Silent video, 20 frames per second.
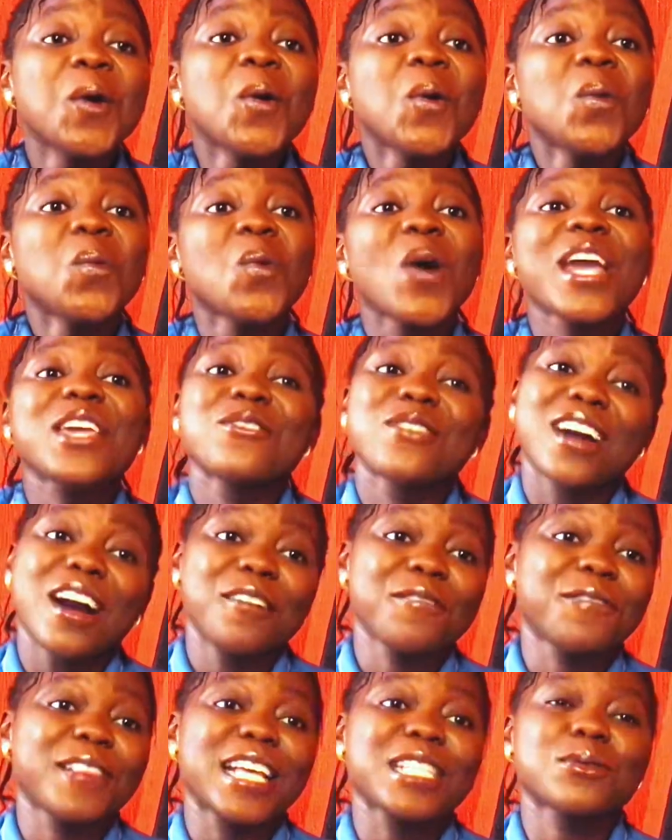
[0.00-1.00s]
way you can
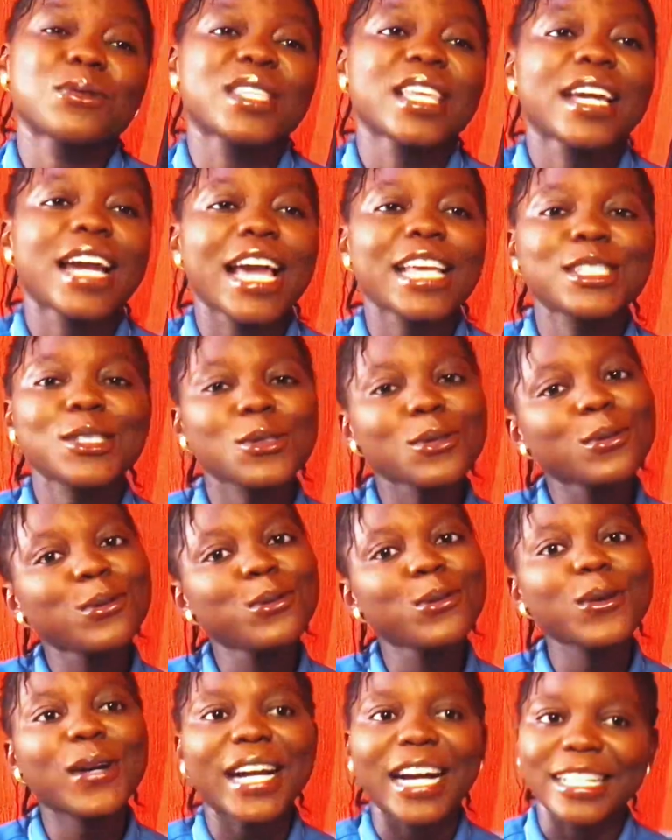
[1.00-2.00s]
flirt with a guy is to
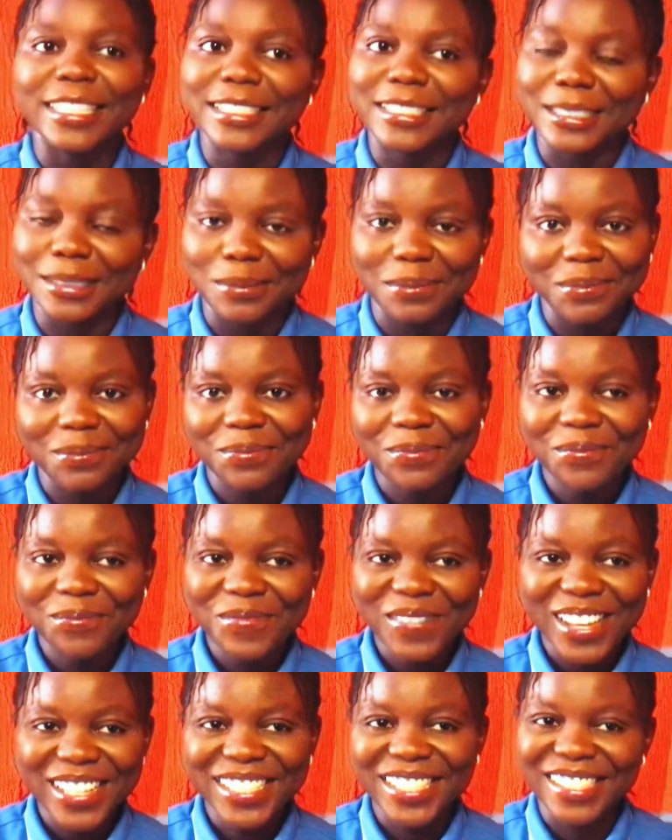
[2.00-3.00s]
look at him.
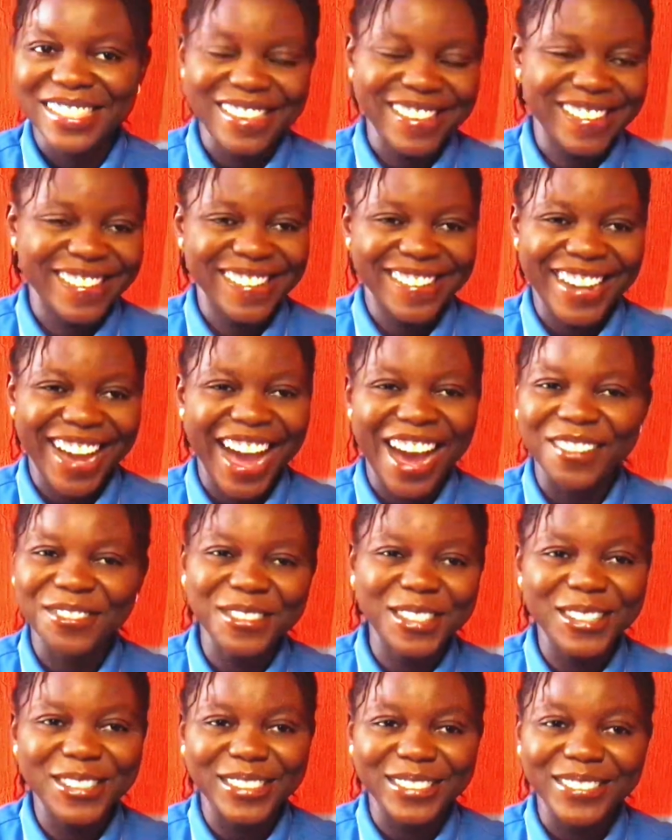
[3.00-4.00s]
See, I've
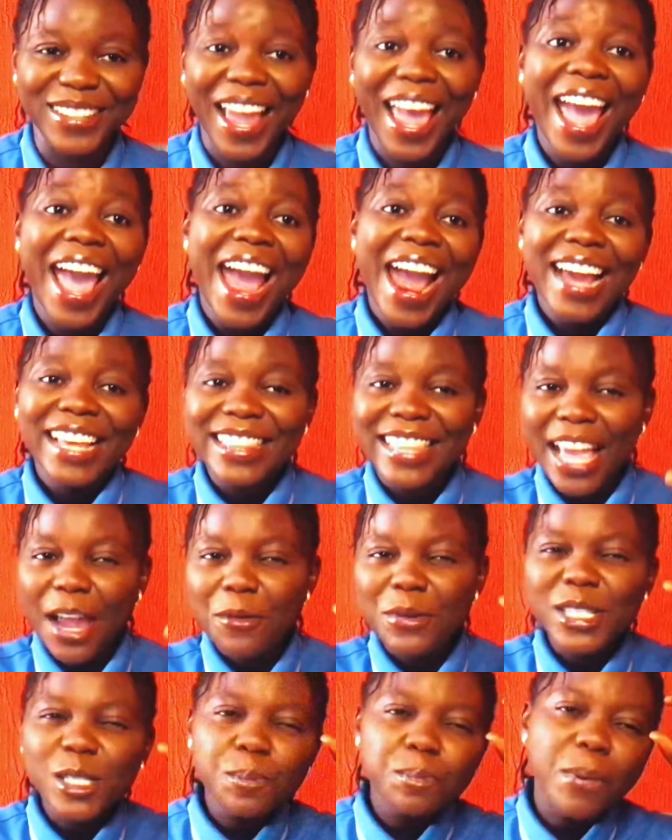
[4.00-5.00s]
told you, there
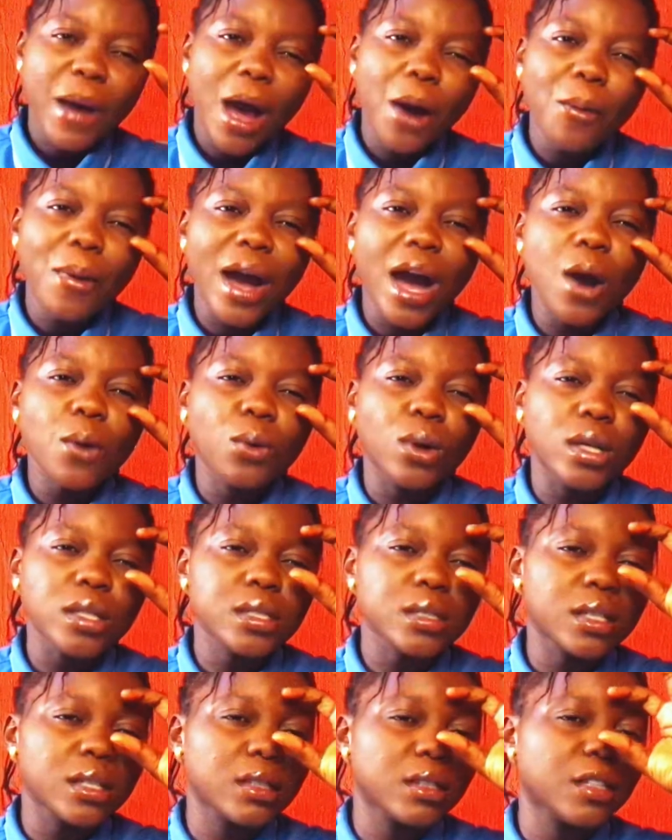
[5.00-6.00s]
is power what
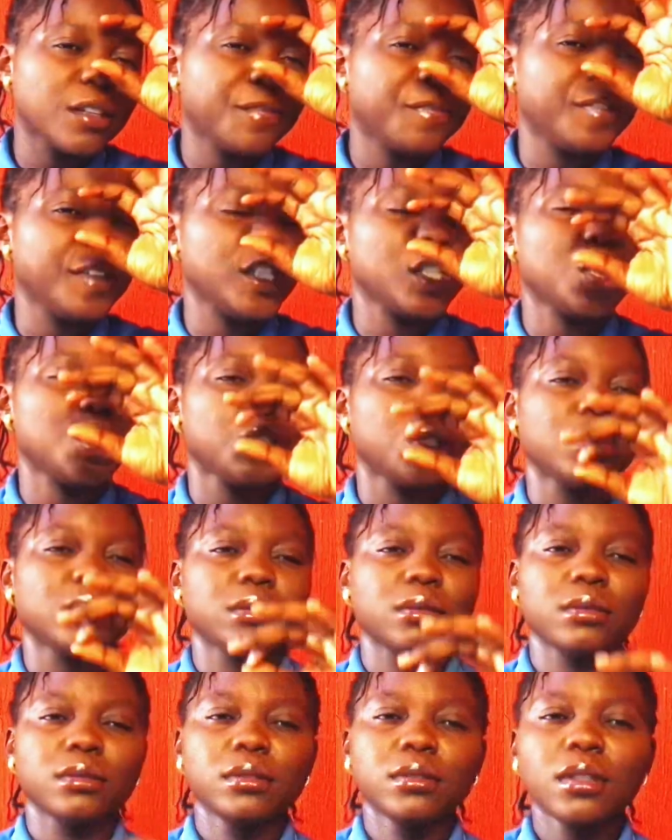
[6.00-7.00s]
in the vision.
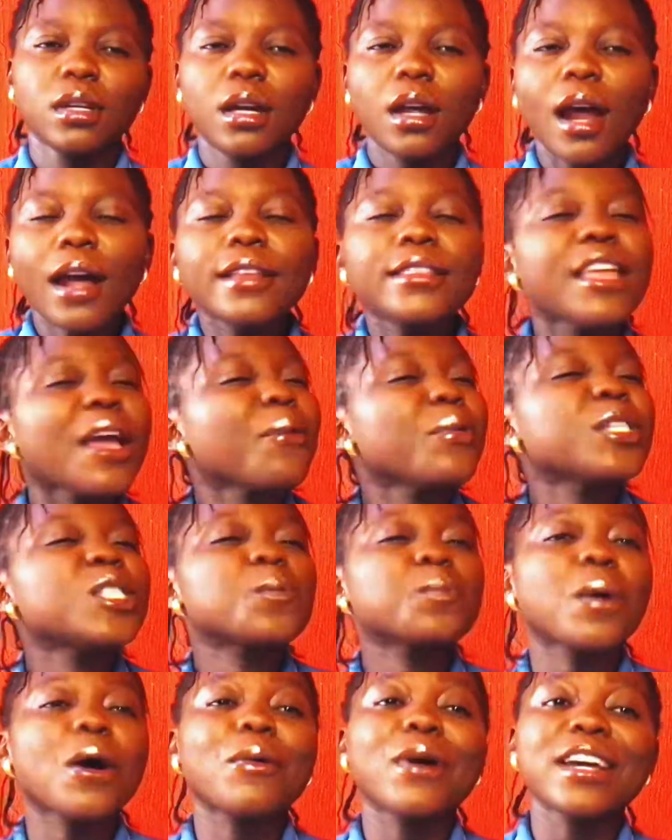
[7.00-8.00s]
There is
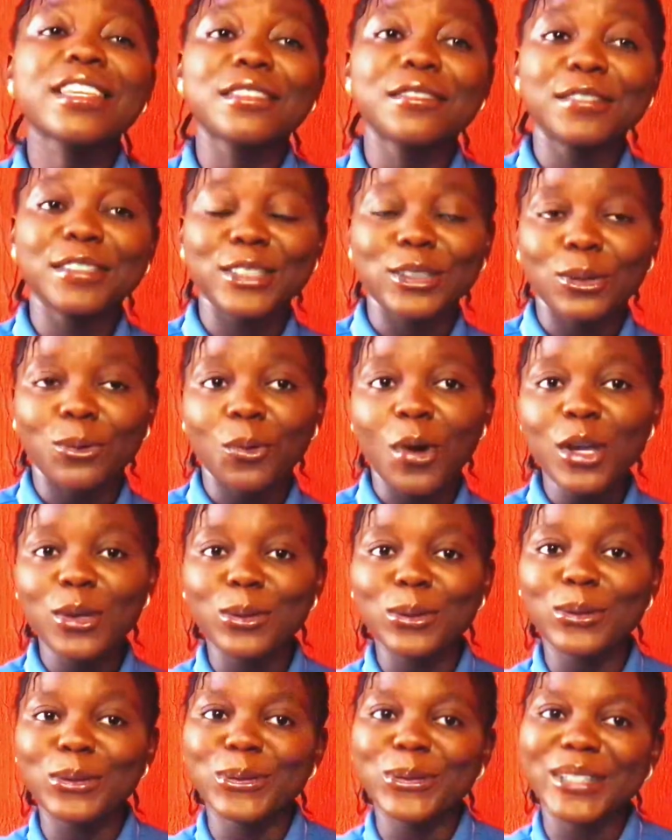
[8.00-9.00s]
power in the vision. When you
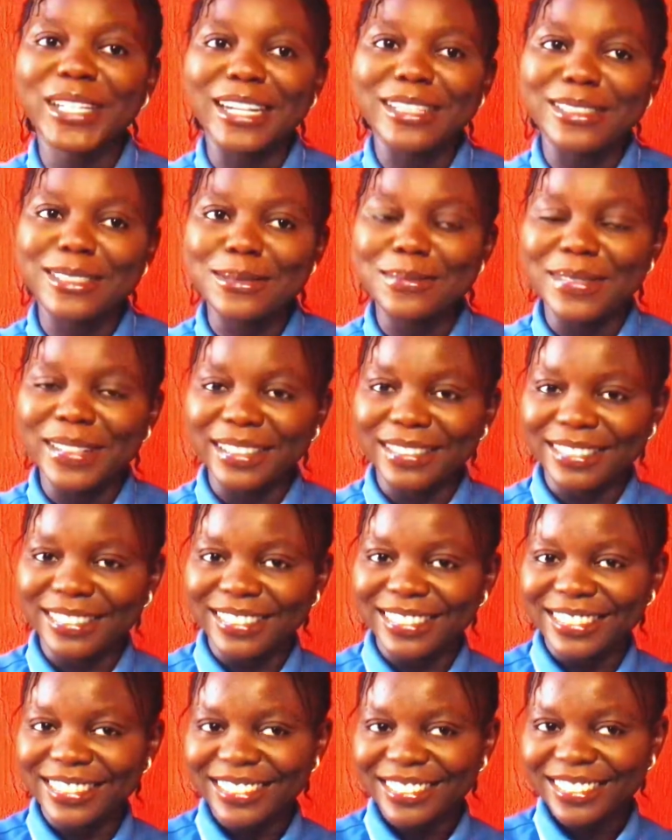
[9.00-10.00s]
look at him like
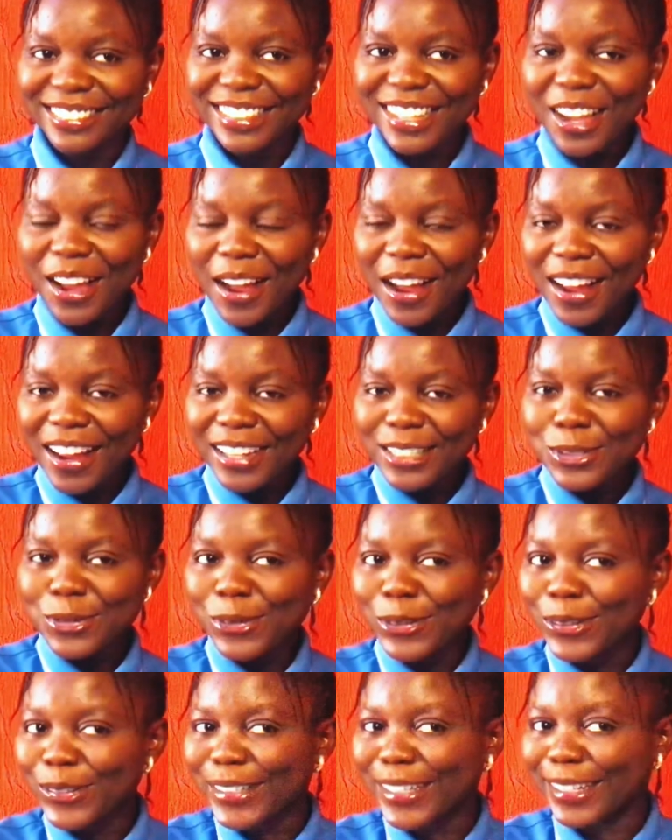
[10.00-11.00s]
this, you
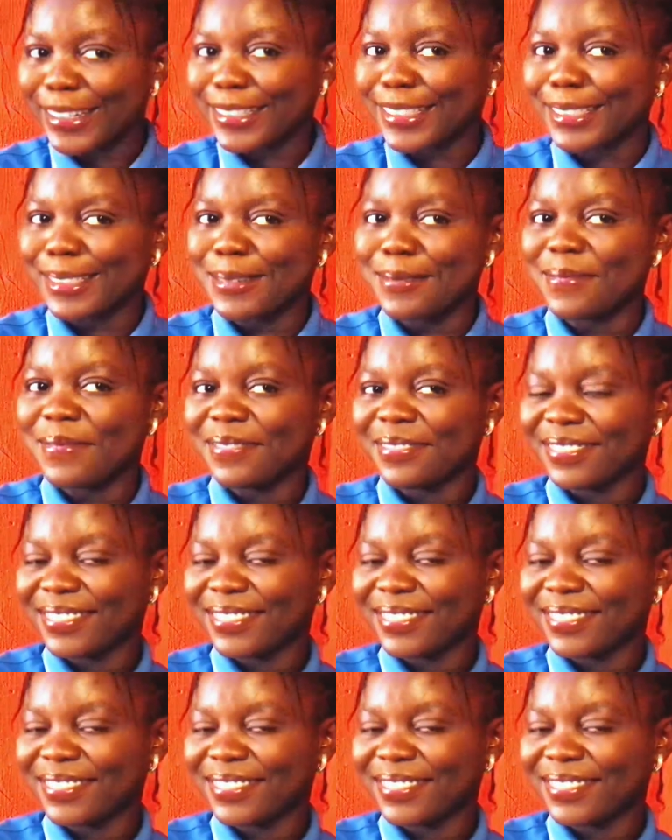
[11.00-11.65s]
look at him,